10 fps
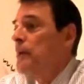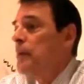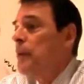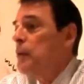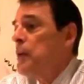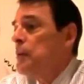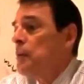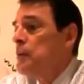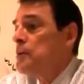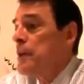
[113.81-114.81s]
Even though
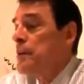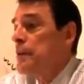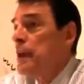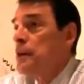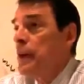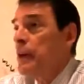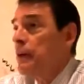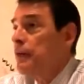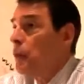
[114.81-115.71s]
people will say that they drink